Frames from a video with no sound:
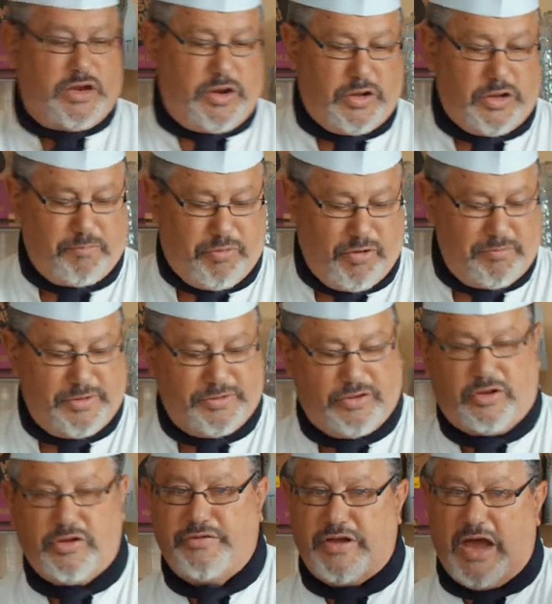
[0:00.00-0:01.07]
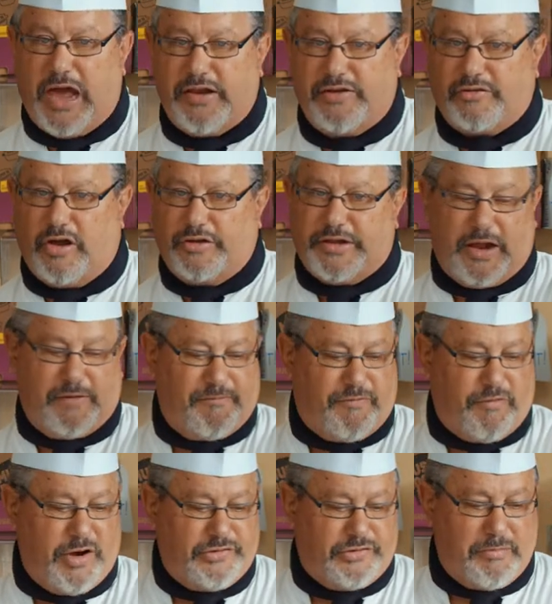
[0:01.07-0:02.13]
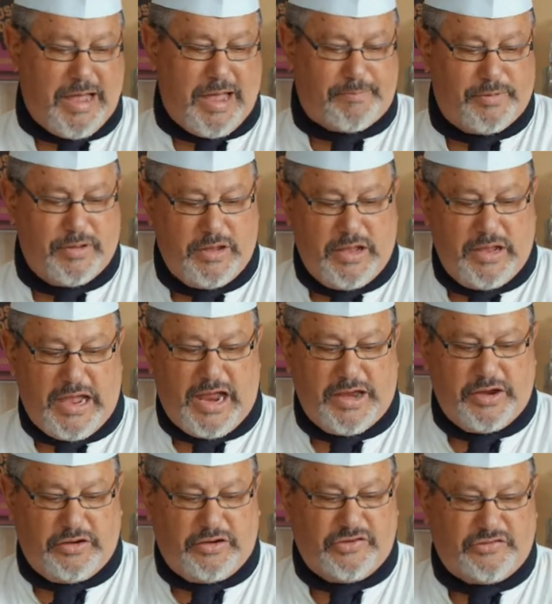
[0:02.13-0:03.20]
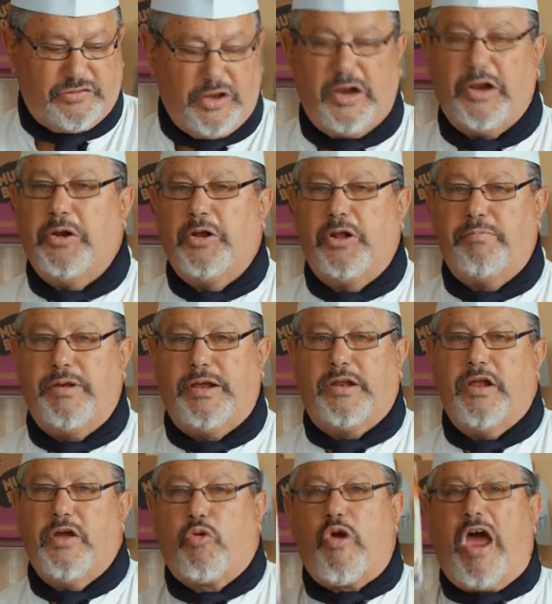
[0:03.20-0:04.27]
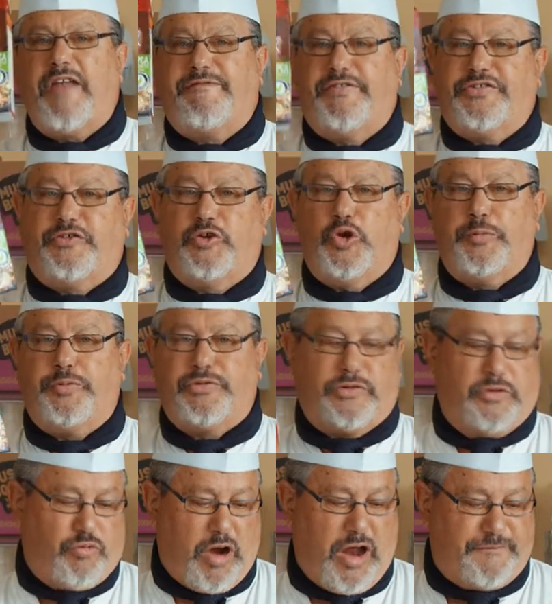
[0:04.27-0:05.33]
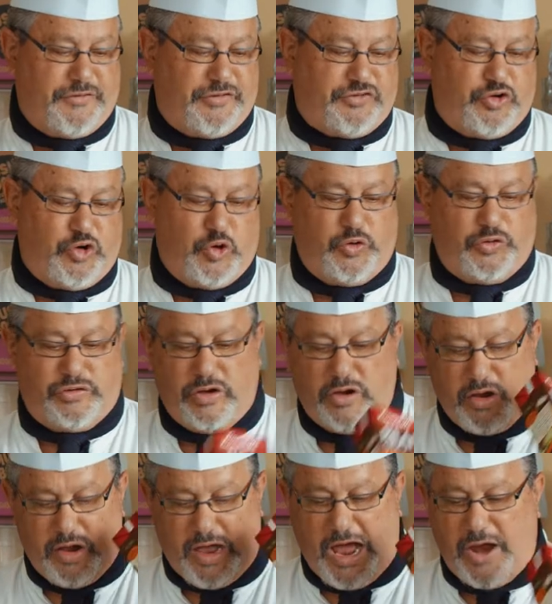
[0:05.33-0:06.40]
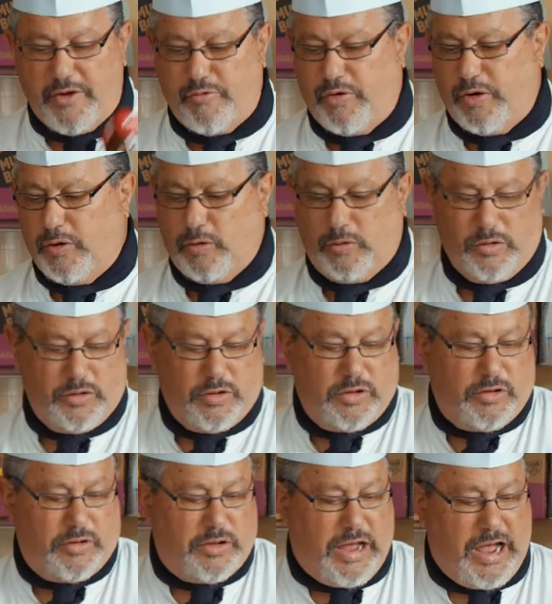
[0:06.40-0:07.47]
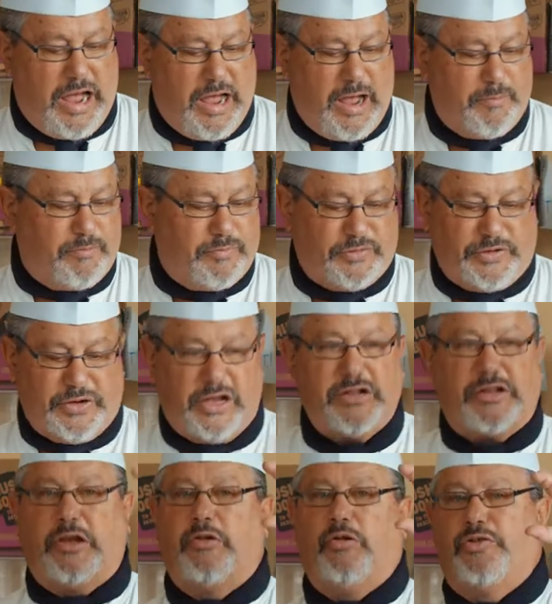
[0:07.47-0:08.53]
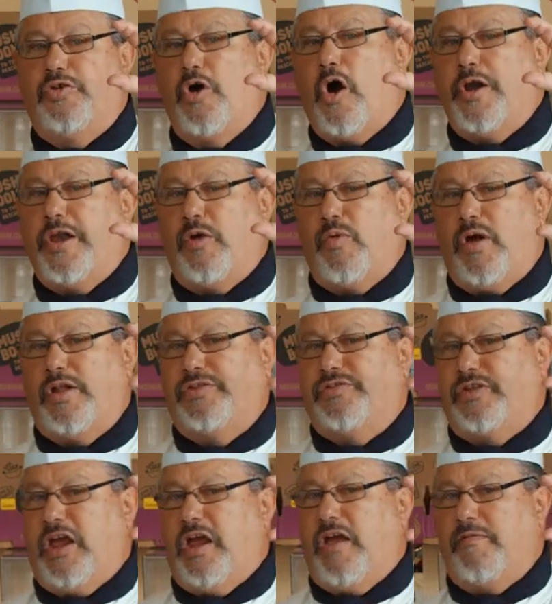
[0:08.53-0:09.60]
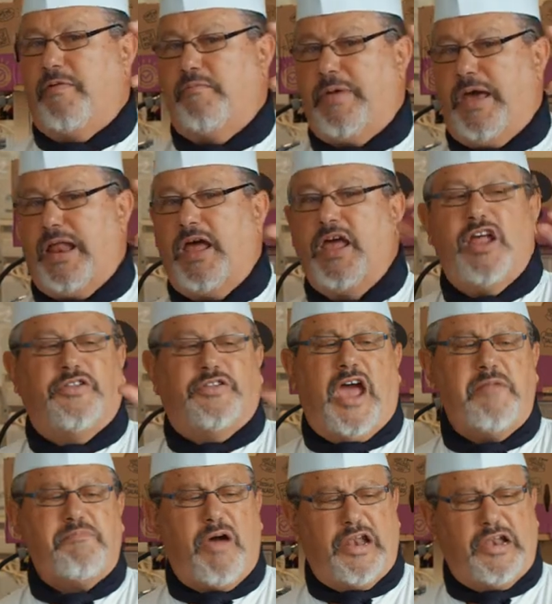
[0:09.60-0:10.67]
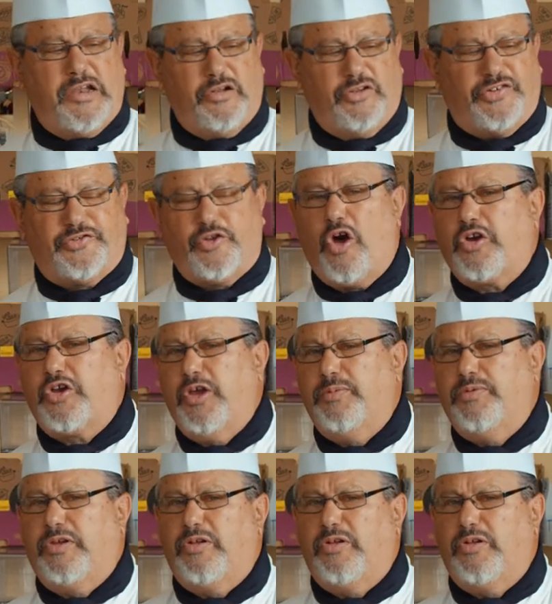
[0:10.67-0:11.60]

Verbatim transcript: You can put them into containers like that and freeze them up, and you just need a little bit. Great for soups, great for stews, unreal. Um, you can get the little tiny ones, they're even better. Don't buy the little stock cubes.